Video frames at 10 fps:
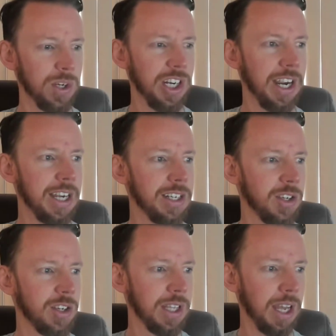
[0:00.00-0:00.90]
which AI is
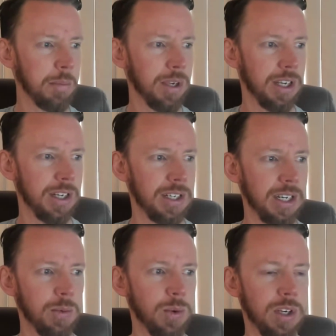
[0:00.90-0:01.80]
doing that because
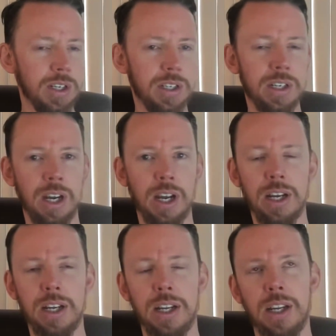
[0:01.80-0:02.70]
it was a